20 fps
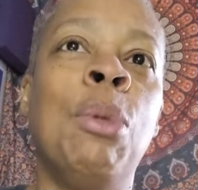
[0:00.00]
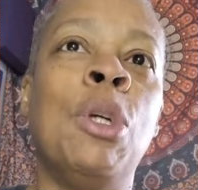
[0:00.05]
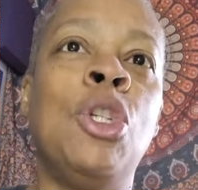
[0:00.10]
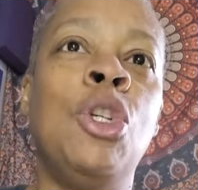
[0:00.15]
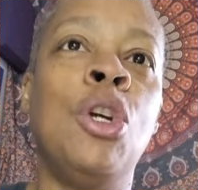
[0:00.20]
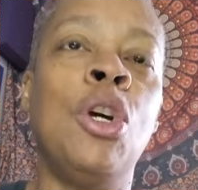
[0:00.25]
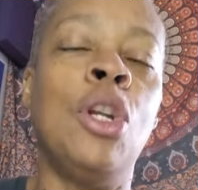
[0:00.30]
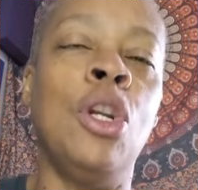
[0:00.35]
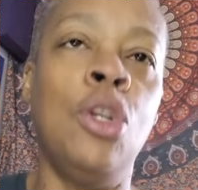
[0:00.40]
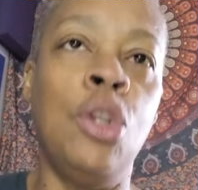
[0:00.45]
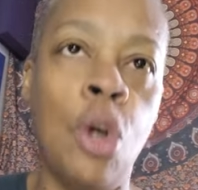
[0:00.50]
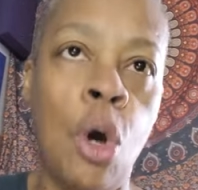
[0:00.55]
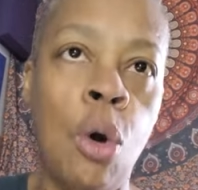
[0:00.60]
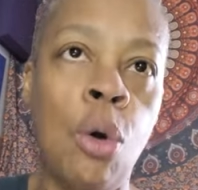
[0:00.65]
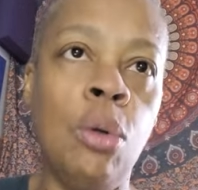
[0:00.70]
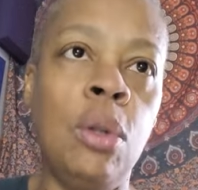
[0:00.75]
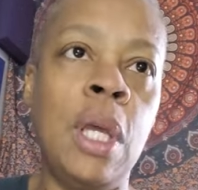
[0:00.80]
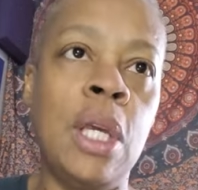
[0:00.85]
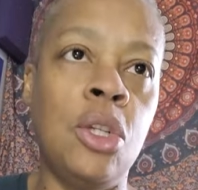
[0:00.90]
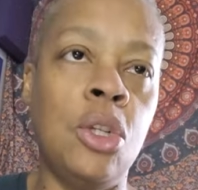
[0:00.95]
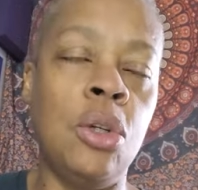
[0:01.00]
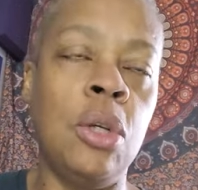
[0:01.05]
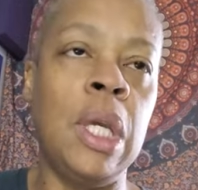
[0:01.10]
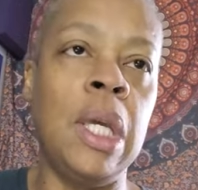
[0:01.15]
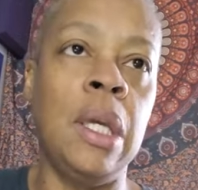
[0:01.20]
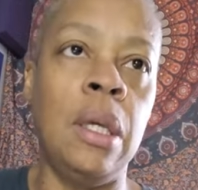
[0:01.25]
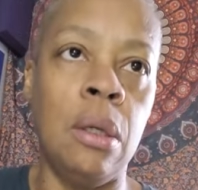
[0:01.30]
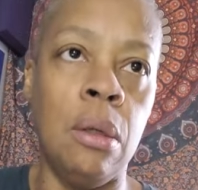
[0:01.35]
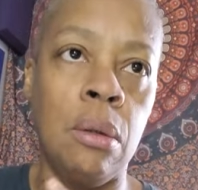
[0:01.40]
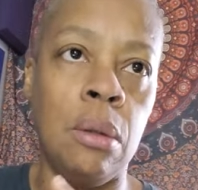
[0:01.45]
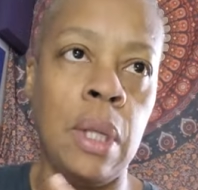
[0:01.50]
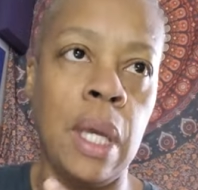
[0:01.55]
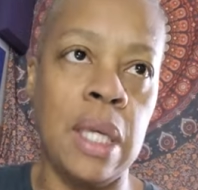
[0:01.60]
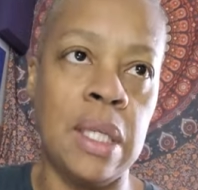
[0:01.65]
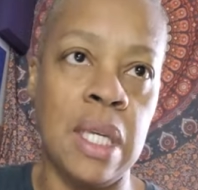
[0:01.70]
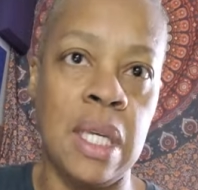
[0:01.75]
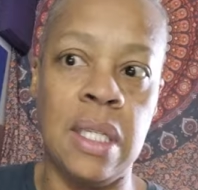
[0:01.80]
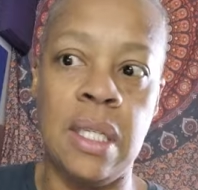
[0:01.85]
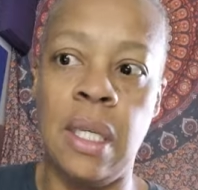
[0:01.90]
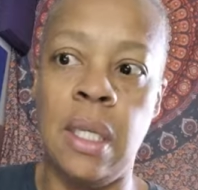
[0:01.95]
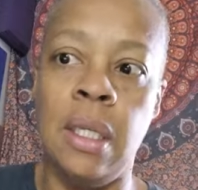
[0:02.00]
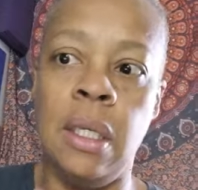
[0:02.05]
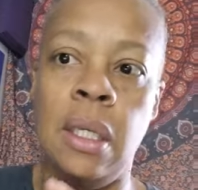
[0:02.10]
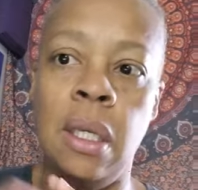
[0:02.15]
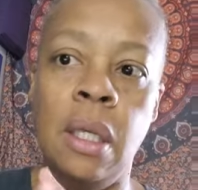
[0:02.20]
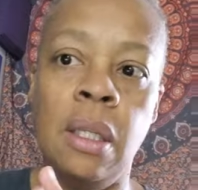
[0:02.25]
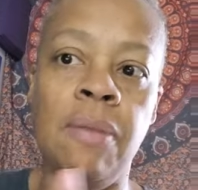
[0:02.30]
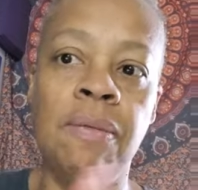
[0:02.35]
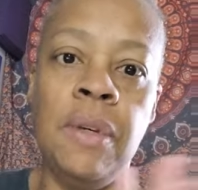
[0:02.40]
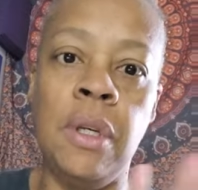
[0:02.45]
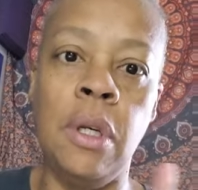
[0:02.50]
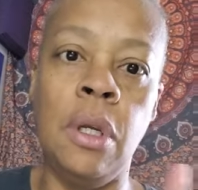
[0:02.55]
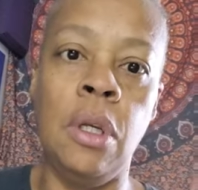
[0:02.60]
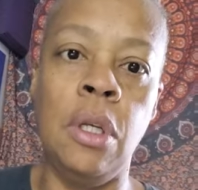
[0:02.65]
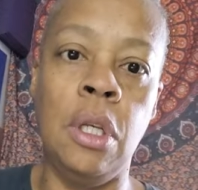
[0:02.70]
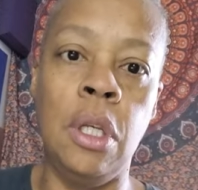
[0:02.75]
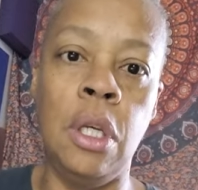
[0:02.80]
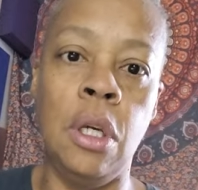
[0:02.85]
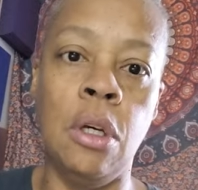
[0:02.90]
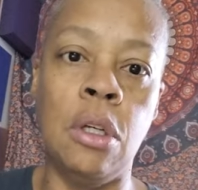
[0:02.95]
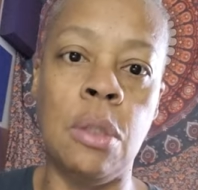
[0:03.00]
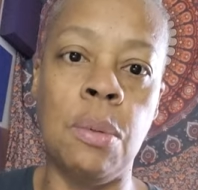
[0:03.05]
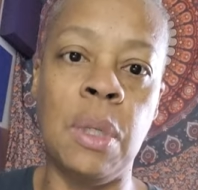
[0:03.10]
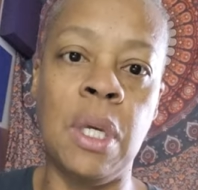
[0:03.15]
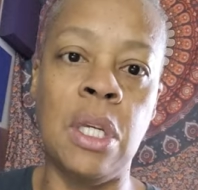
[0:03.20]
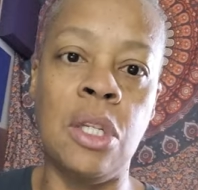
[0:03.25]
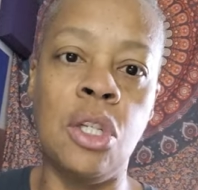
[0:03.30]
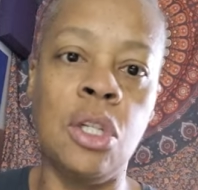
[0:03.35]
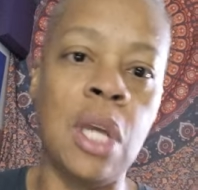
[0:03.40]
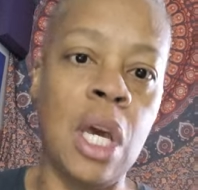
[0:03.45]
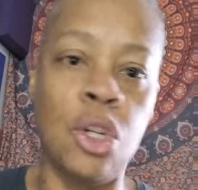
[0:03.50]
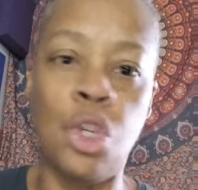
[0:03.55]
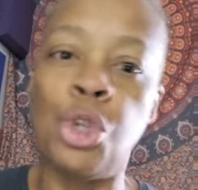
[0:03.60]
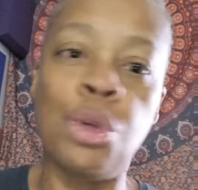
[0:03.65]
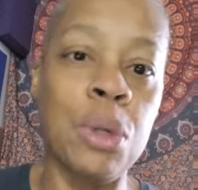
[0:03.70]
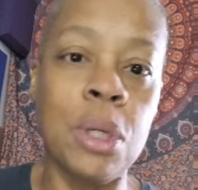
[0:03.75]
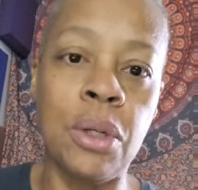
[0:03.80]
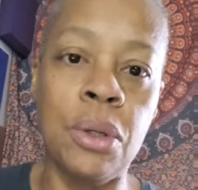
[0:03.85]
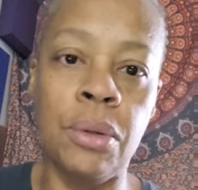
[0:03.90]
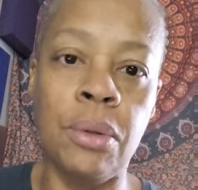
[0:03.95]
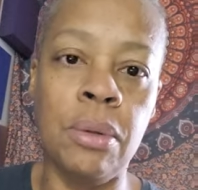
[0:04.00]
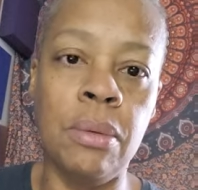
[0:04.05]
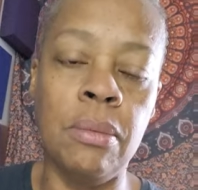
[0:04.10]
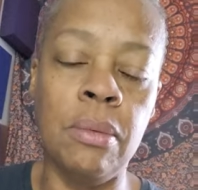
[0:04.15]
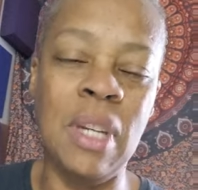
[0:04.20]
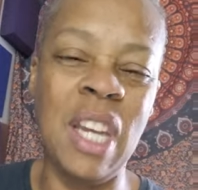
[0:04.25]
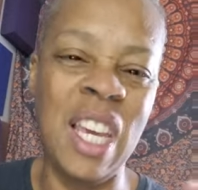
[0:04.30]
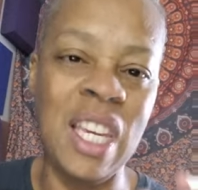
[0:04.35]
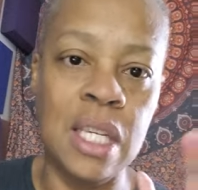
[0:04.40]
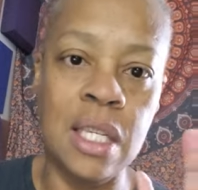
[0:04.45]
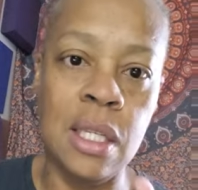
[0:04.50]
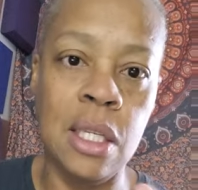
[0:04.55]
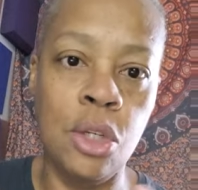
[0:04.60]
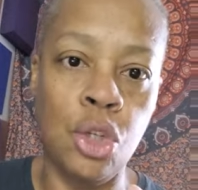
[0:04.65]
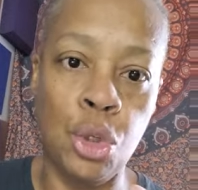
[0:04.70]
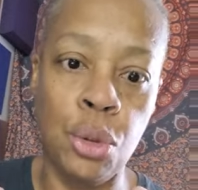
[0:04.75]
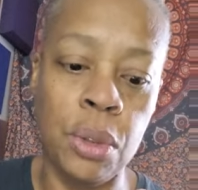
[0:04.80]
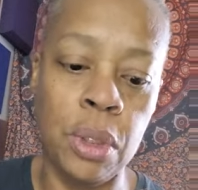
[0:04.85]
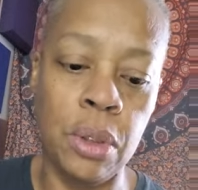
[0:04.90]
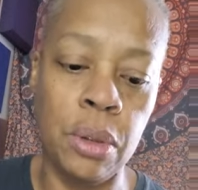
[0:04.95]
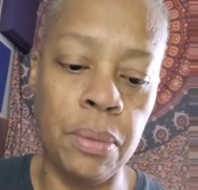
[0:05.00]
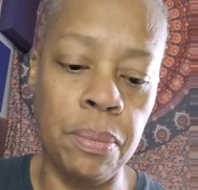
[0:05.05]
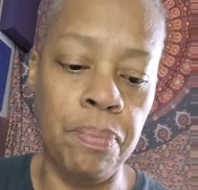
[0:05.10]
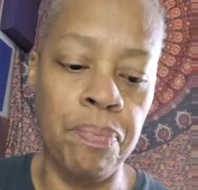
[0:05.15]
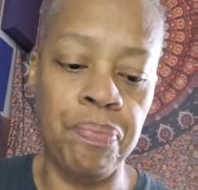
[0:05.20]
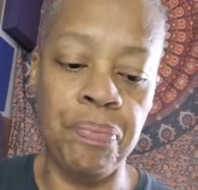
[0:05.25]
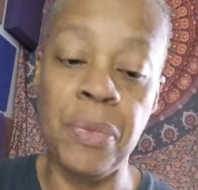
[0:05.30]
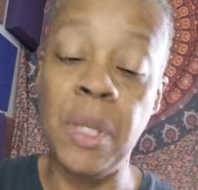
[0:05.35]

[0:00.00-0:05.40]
But you're going to know that you're healed, as I said in the other videos, because you're not triggered. You're not easily triggered.